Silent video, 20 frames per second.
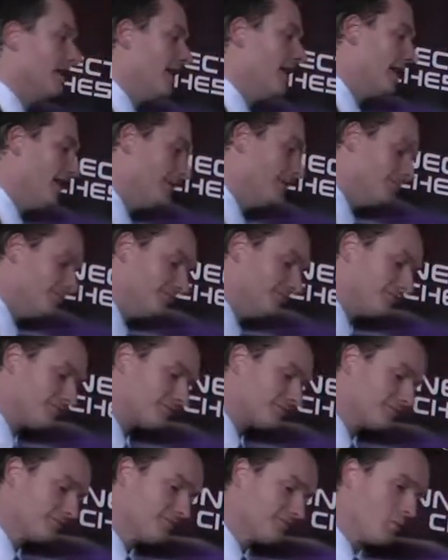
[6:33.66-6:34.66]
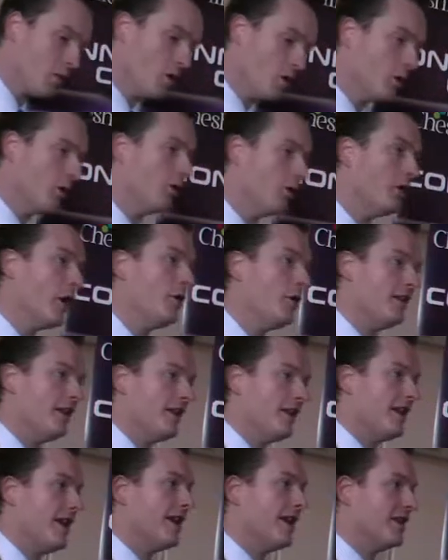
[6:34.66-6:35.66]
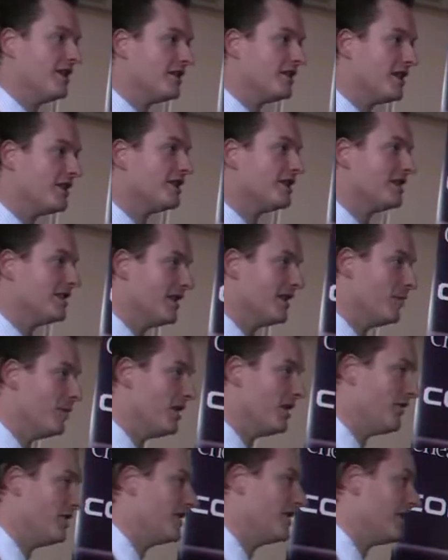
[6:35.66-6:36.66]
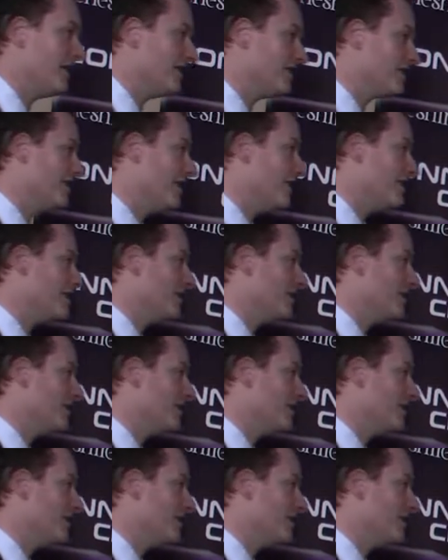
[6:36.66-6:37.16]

Um, we all know that the NHS is in a bit of a dire state